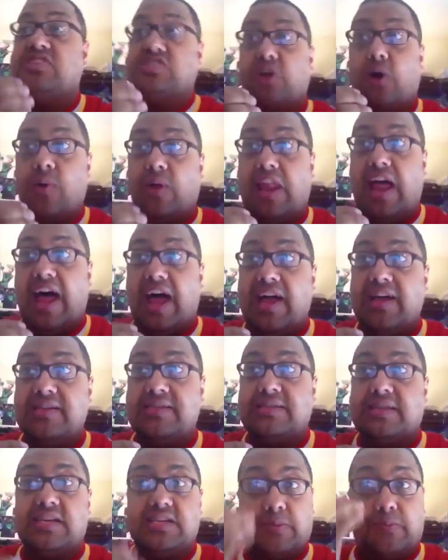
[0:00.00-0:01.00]
his own
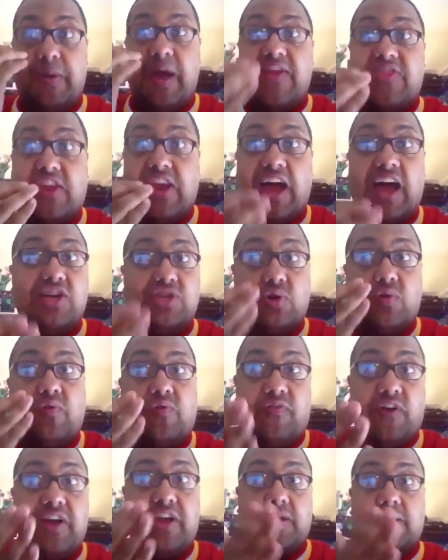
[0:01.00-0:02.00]
lies. He's a pathological
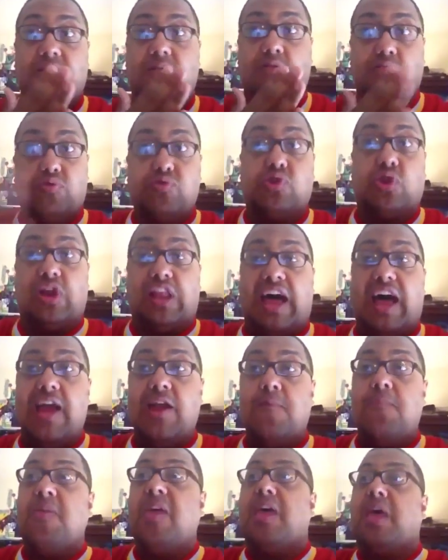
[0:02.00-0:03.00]
fucking loser
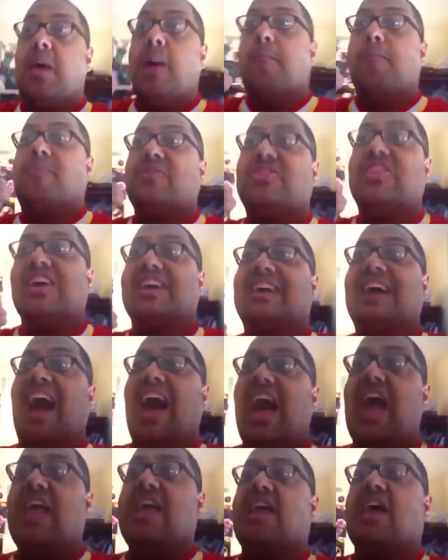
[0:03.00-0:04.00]
liar. But the
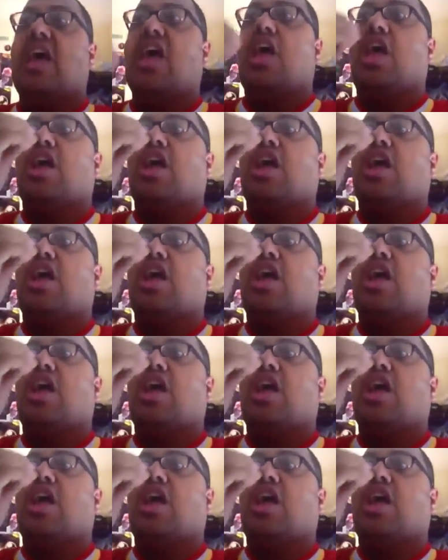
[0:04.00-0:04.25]
guy